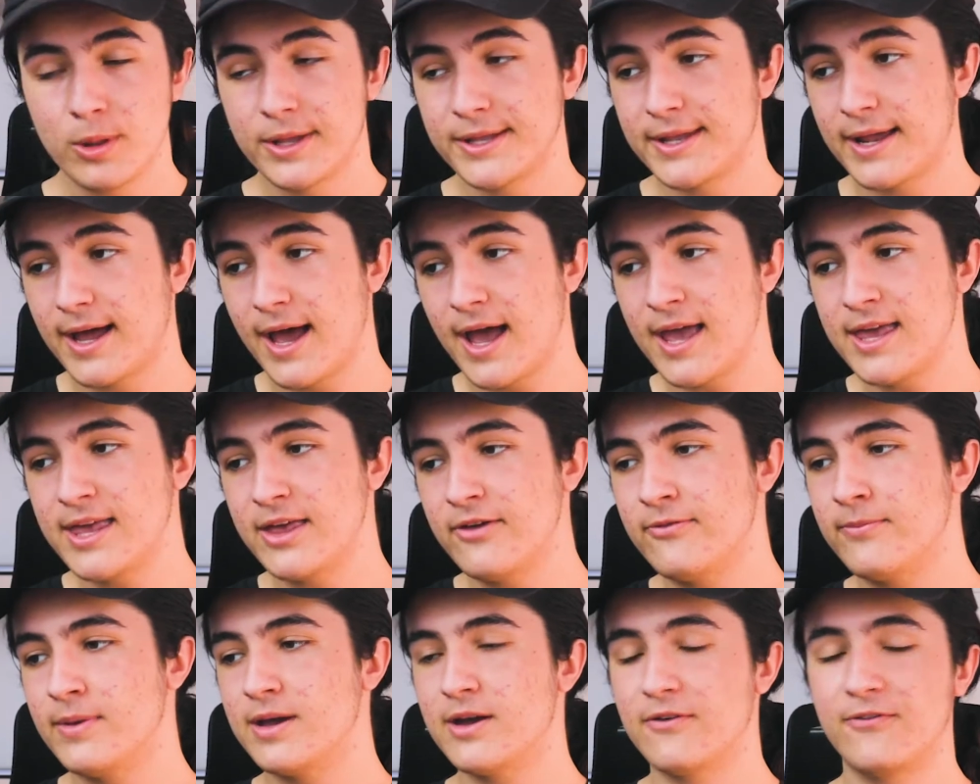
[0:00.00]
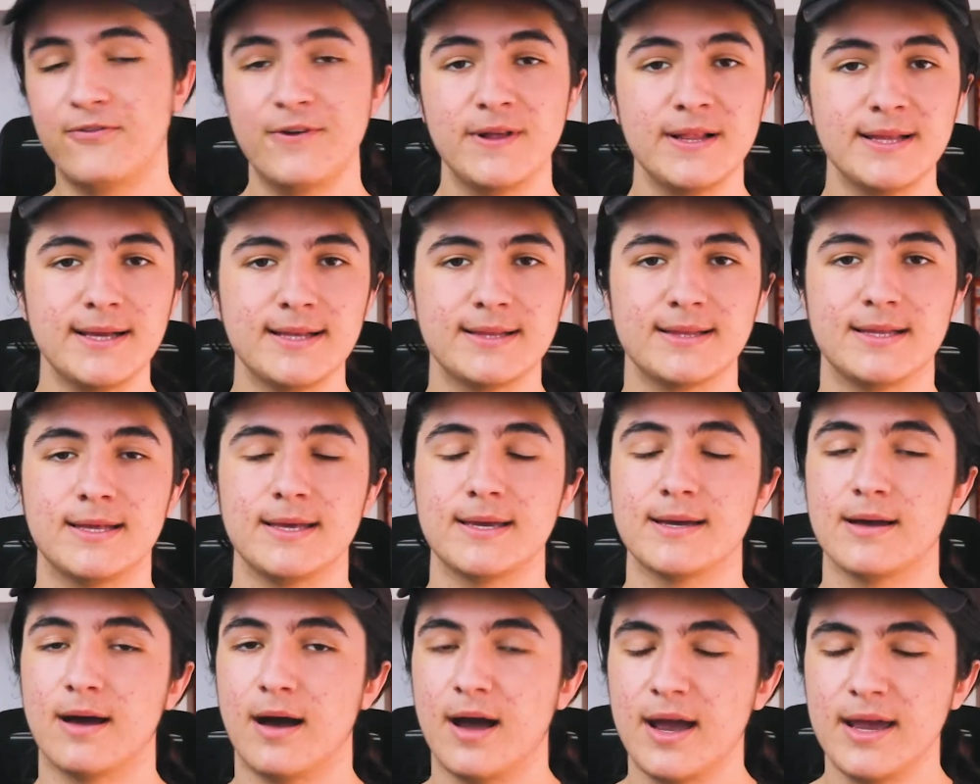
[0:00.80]
that I have my affiliate
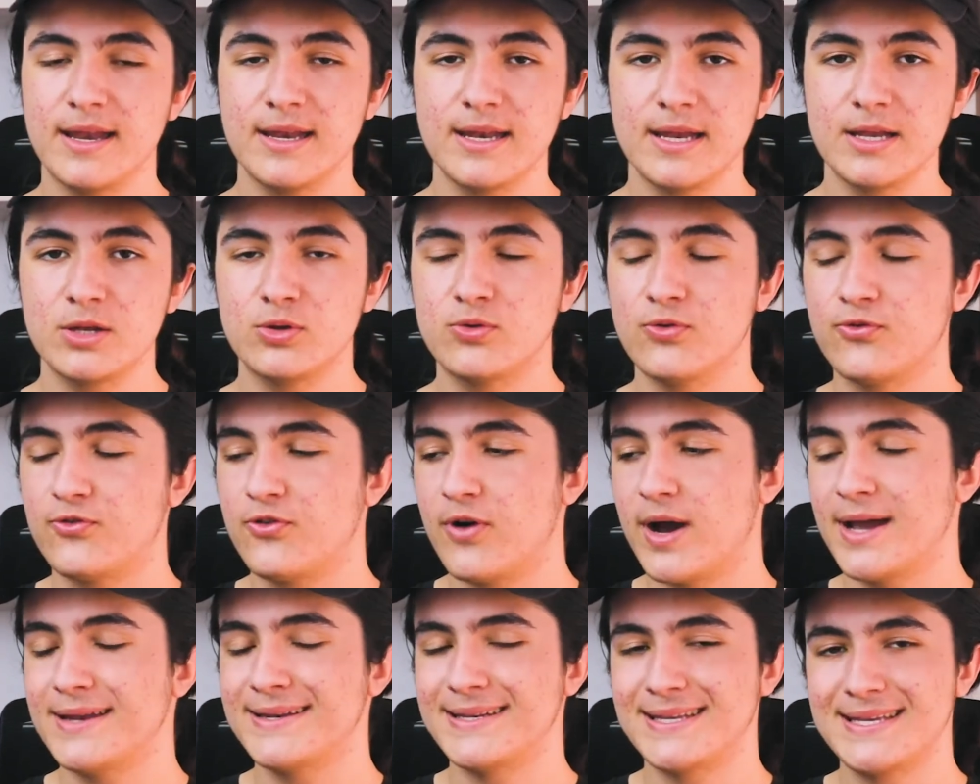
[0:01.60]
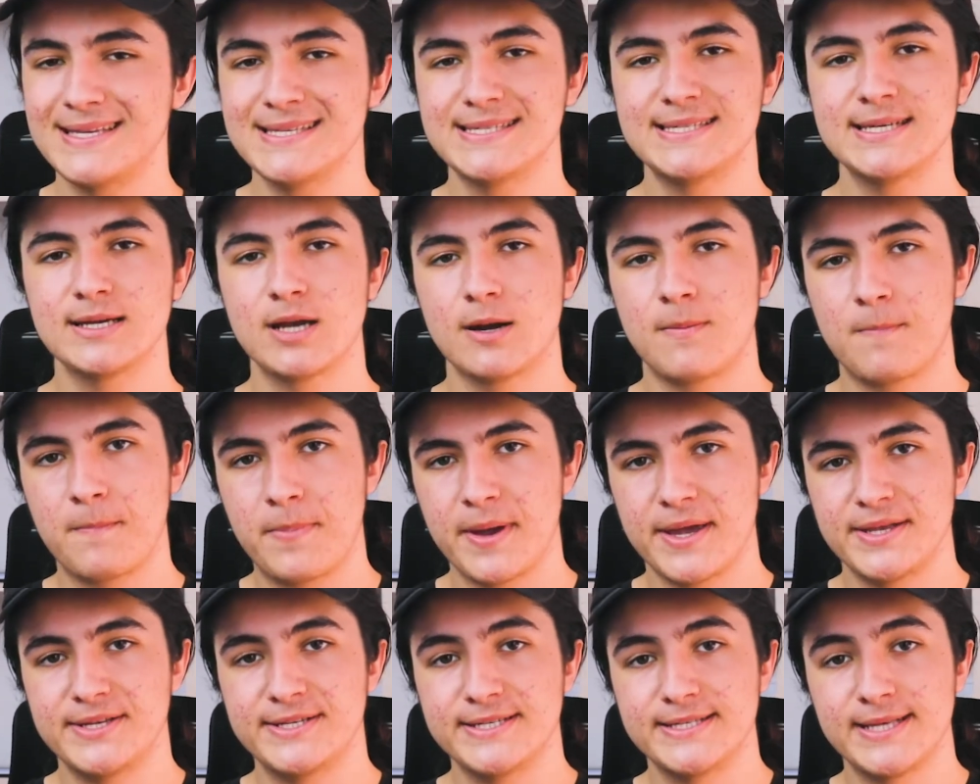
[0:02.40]
link, I need to find Instagram
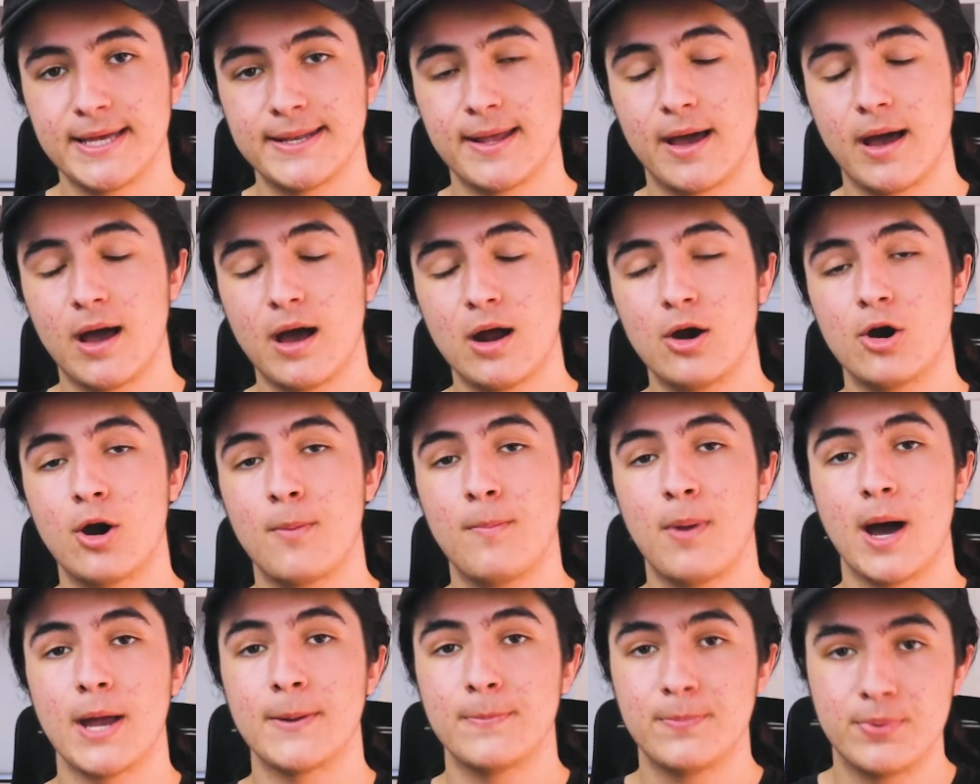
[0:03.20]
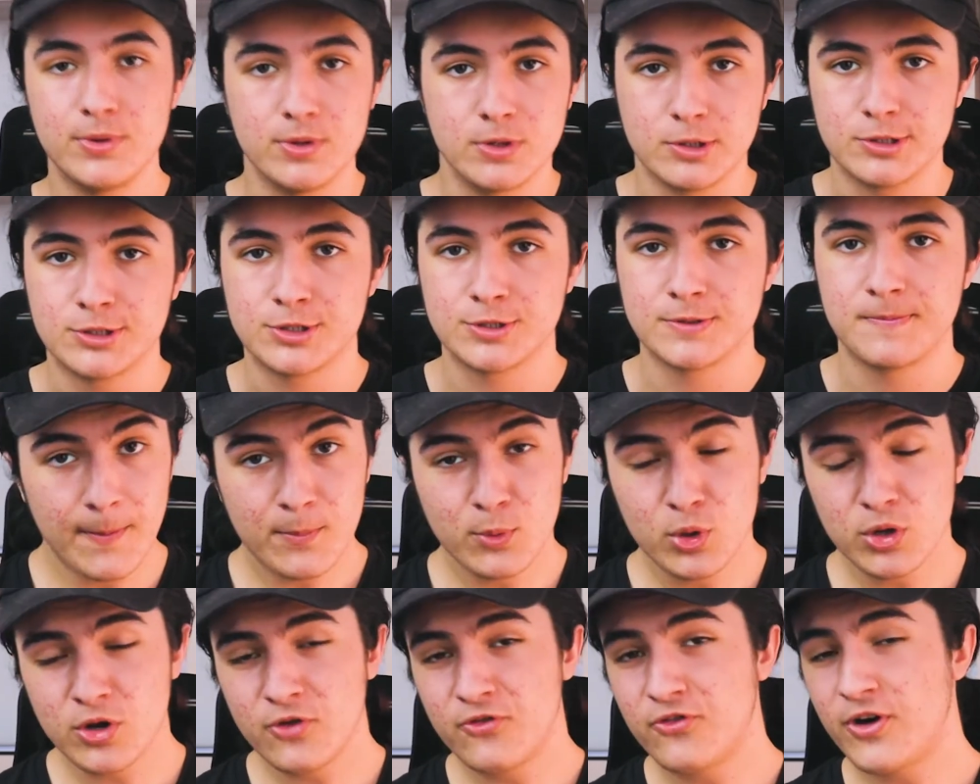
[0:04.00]
pages that are about books.
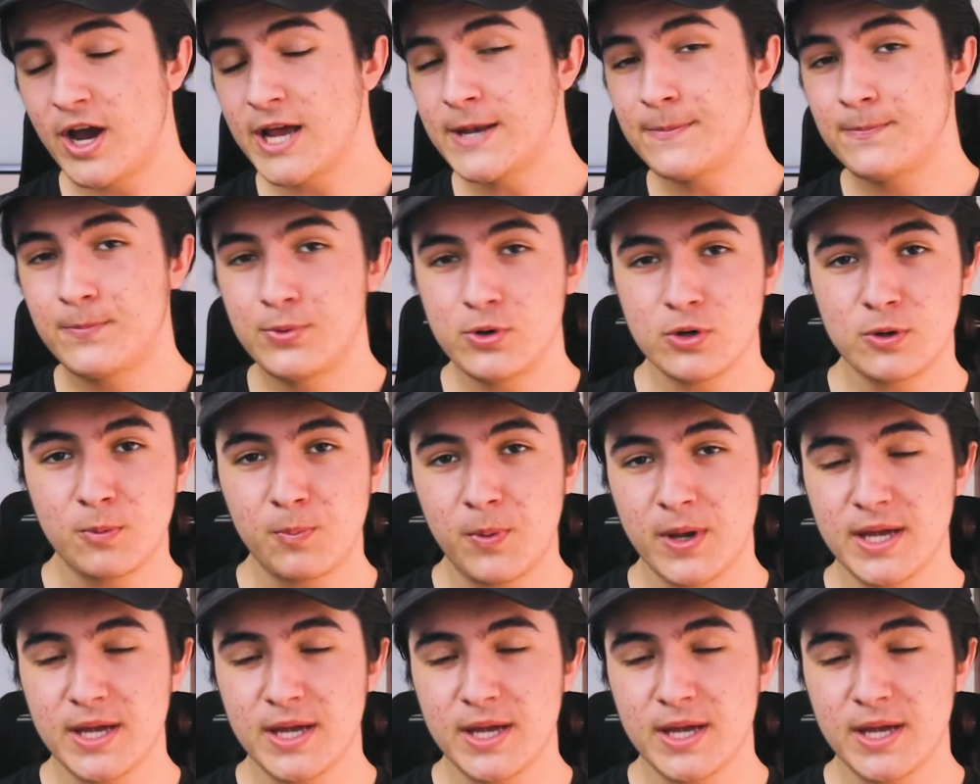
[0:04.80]
I'm gonna find book